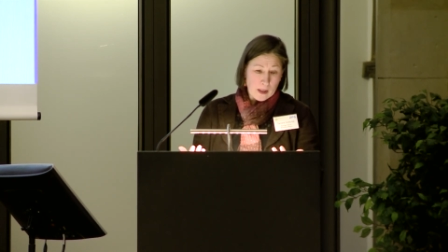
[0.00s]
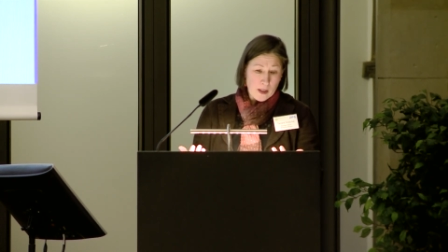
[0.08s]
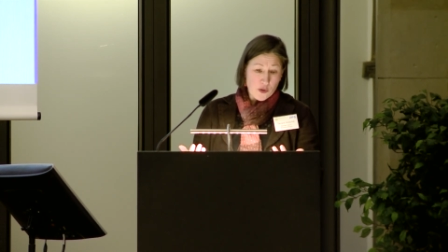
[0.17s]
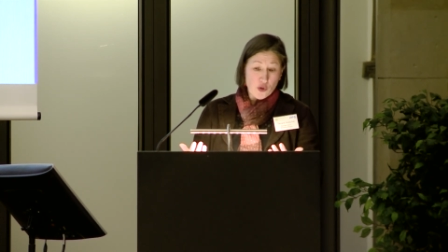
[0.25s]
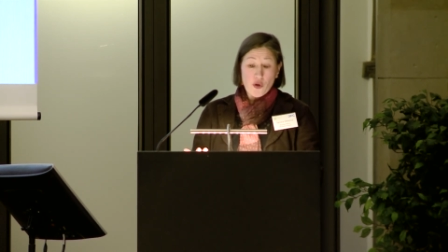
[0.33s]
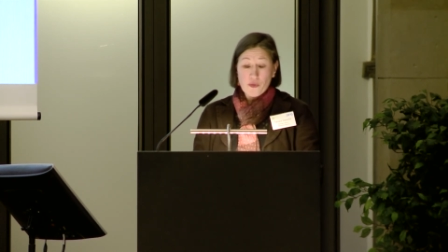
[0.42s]
a
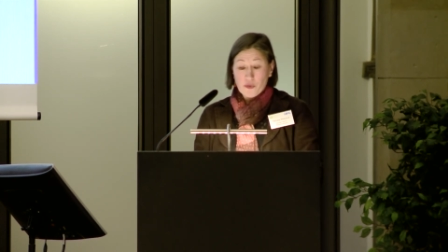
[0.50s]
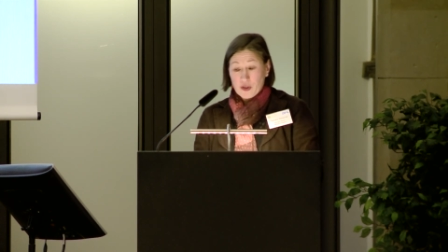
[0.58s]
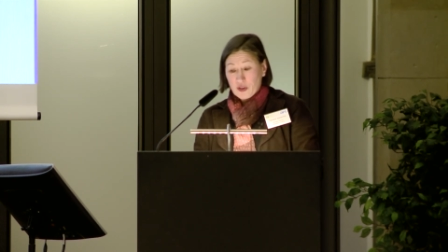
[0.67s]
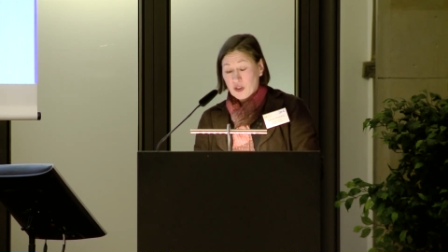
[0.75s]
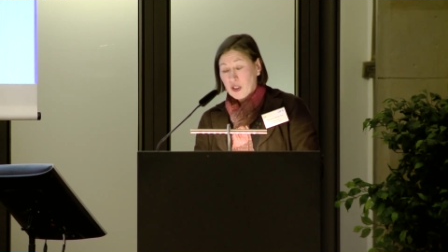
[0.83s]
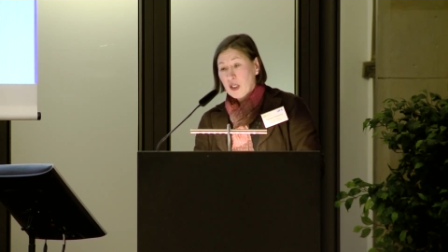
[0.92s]

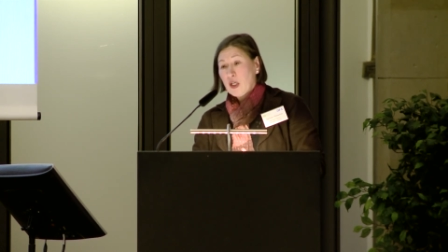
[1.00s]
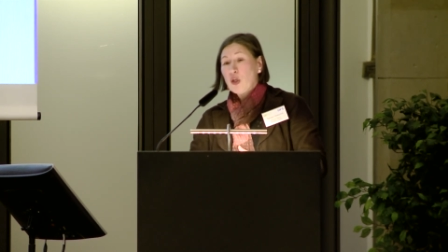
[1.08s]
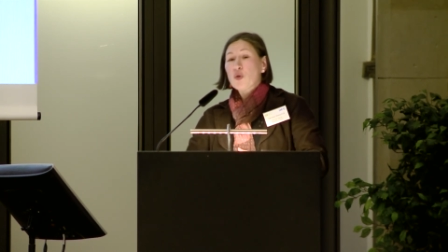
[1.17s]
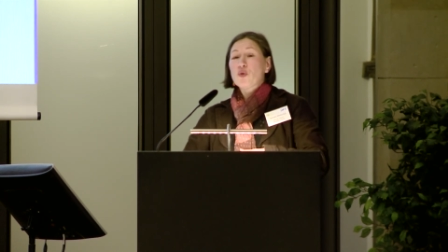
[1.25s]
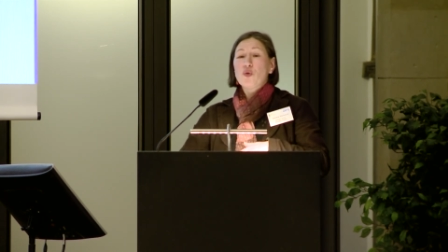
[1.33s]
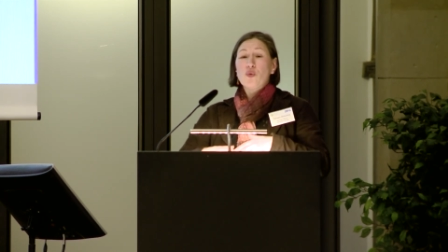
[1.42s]
service
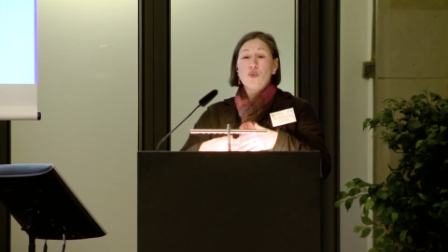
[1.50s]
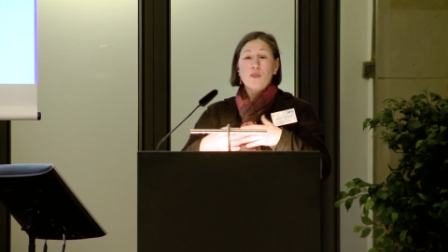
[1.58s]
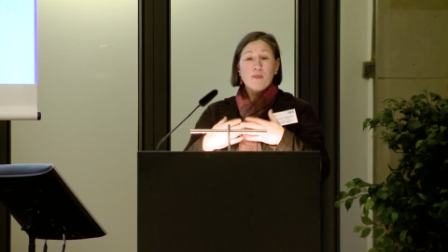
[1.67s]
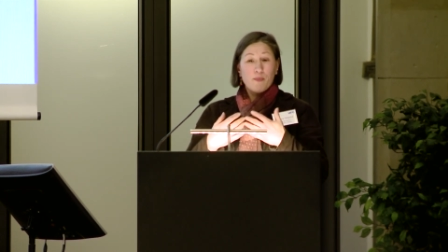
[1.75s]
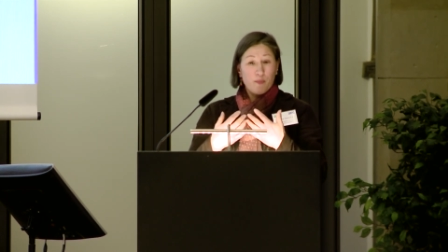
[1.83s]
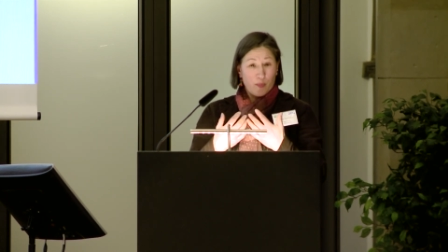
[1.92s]
to
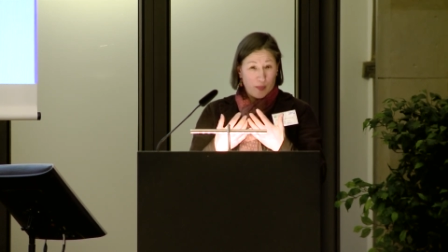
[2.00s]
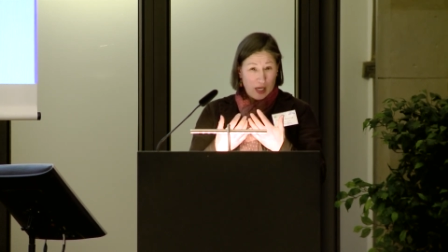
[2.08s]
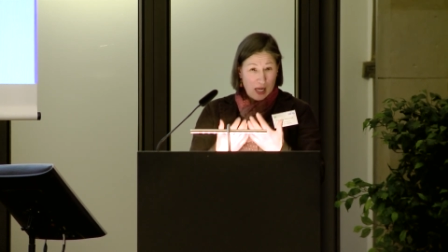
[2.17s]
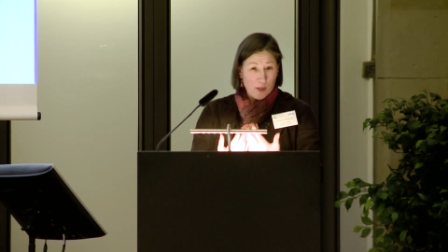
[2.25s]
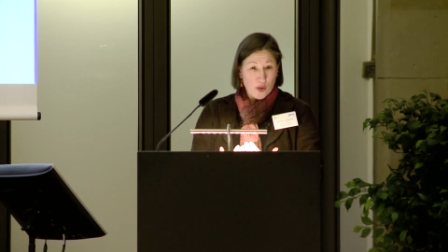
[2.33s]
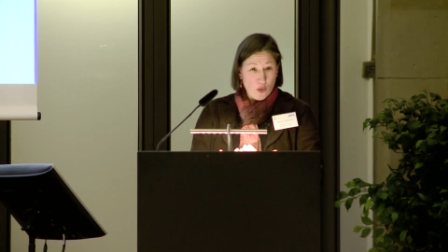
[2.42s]

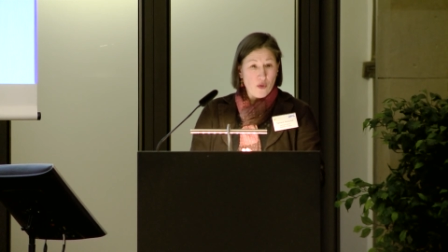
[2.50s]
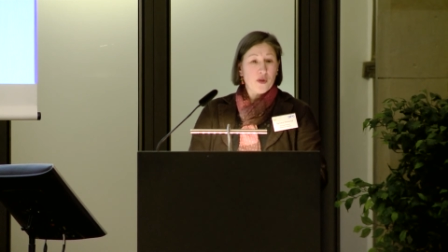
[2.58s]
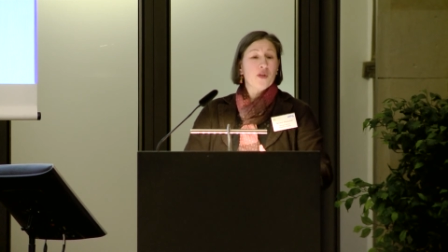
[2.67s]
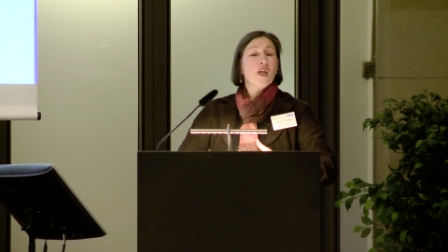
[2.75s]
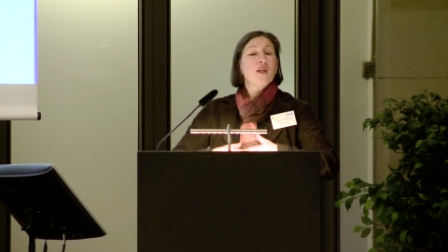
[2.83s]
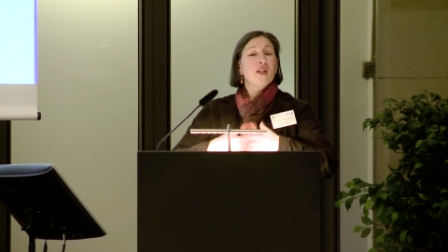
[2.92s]
help our
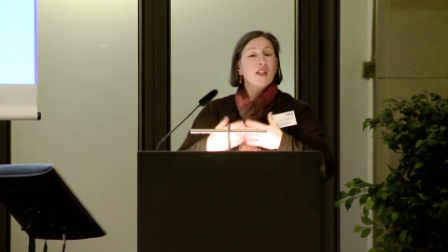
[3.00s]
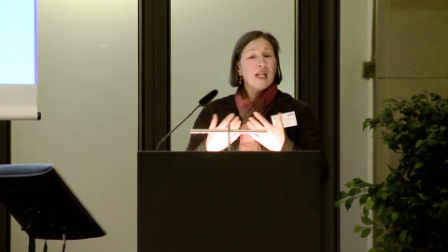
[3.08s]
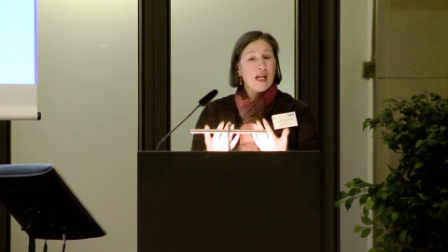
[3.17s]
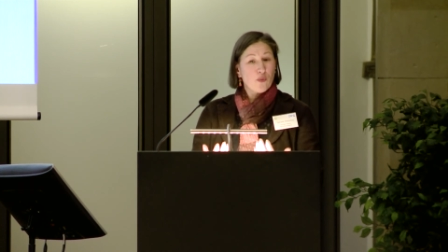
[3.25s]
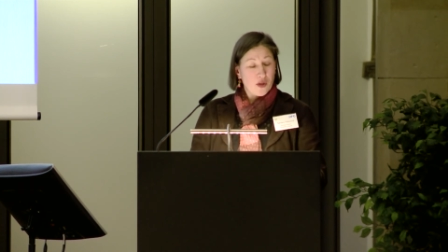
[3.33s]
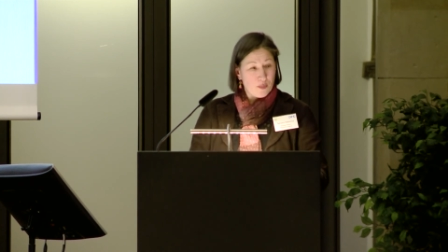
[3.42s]
authors
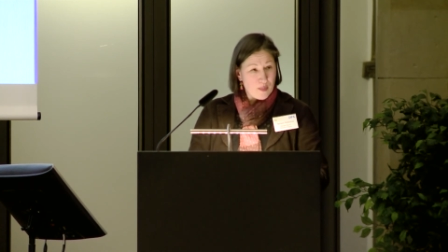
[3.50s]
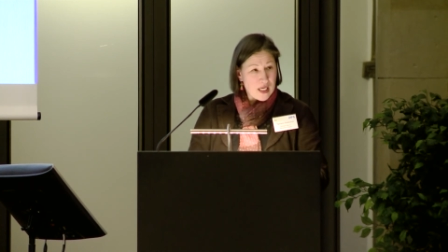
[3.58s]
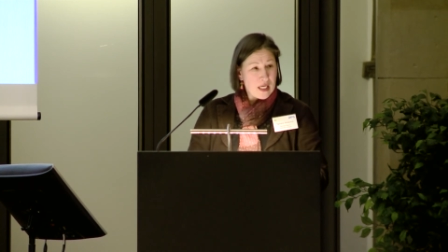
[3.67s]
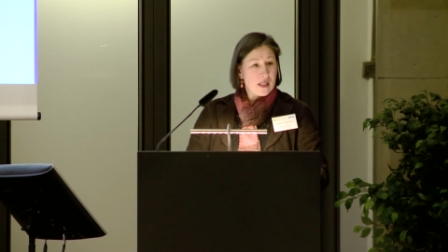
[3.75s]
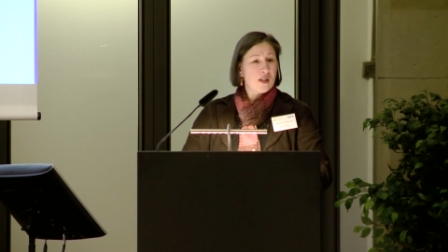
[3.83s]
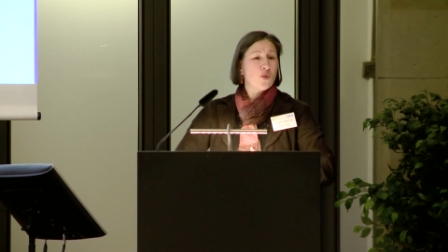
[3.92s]
understand what it
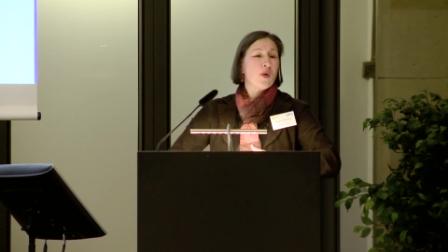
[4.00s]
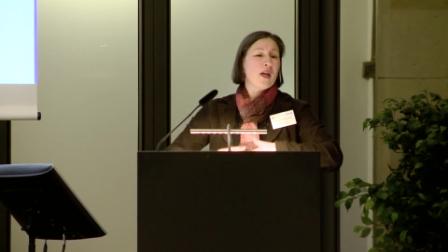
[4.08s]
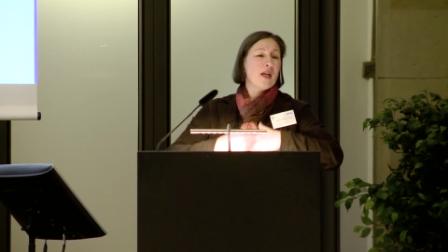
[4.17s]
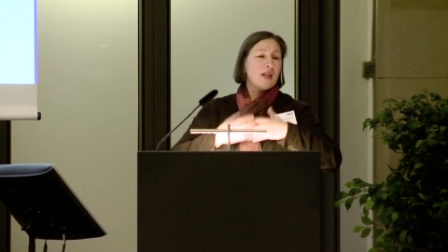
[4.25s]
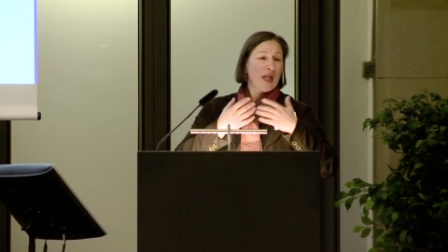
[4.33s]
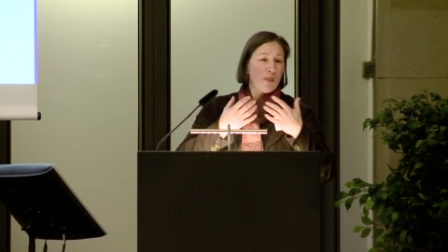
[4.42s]
means, where
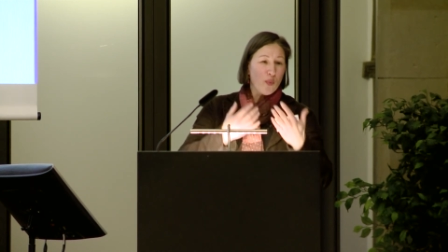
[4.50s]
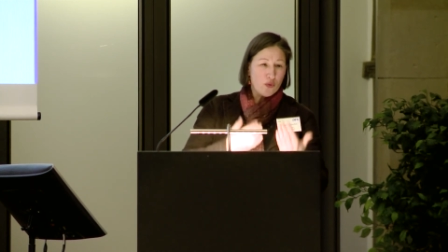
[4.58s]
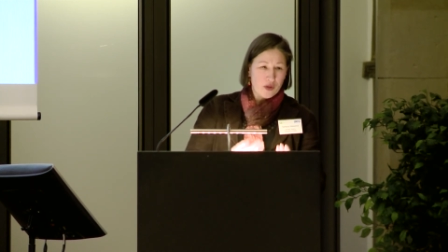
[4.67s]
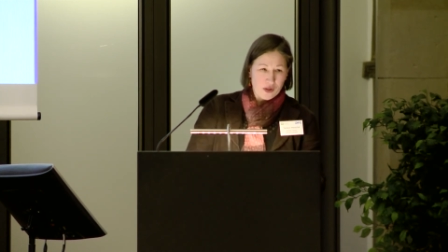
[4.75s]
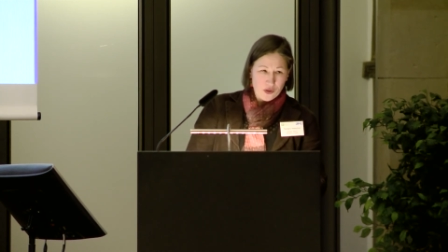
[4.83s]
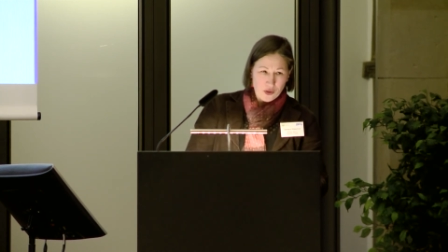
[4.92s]
can they
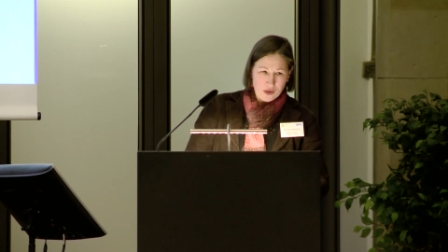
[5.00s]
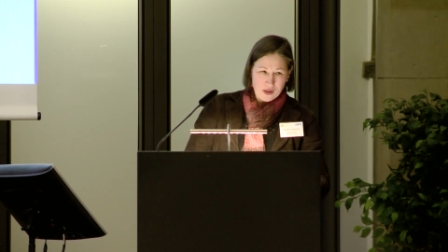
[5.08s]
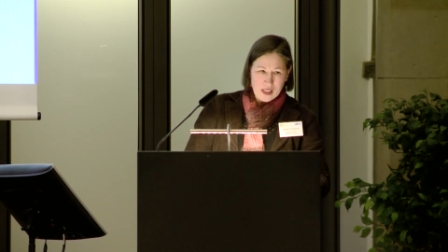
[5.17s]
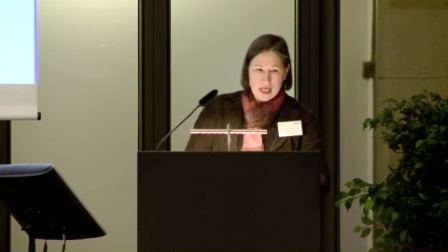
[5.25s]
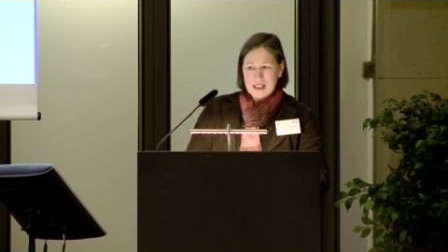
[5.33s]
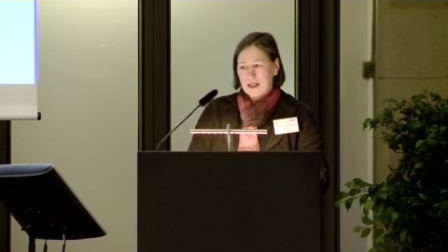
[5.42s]
deposit certain
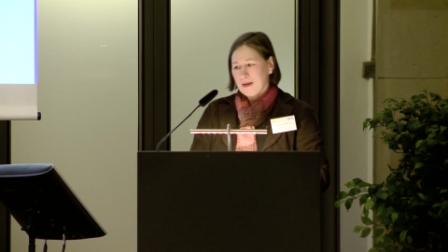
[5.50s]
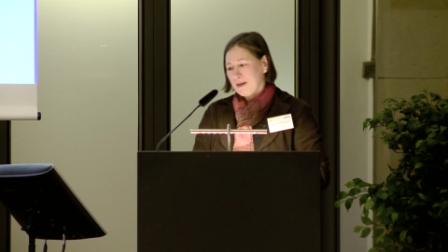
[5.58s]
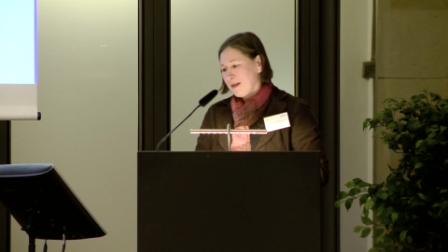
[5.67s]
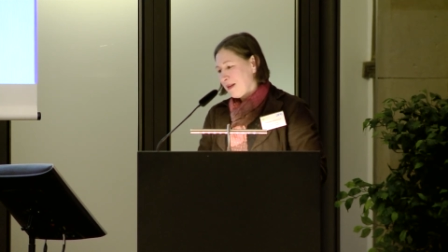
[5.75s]
data.